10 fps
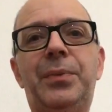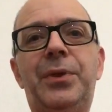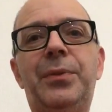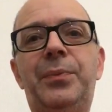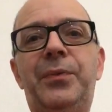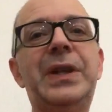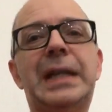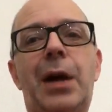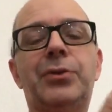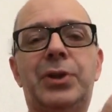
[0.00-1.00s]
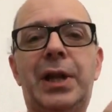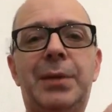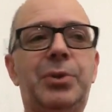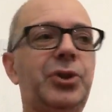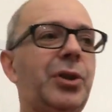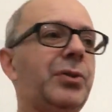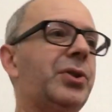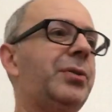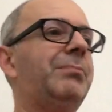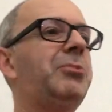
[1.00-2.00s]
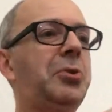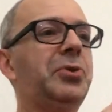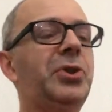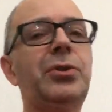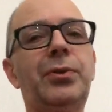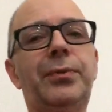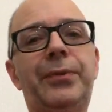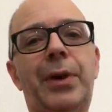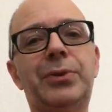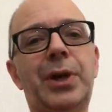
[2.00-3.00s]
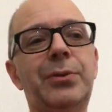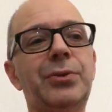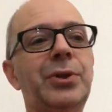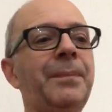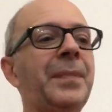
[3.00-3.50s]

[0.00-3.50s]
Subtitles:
the videos that they produce. Not so good on photos.